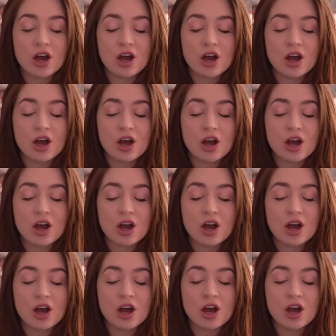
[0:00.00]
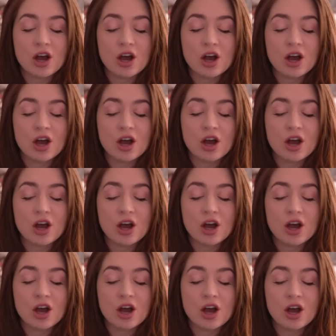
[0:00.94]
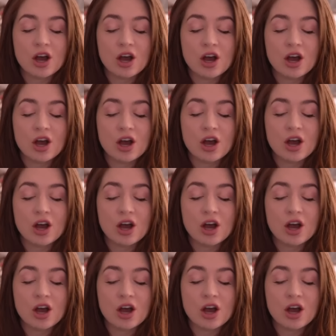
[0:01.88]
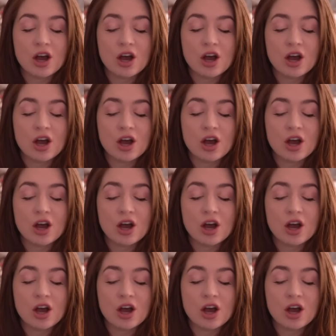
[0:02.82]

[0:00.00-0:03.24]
The person shown says nothing.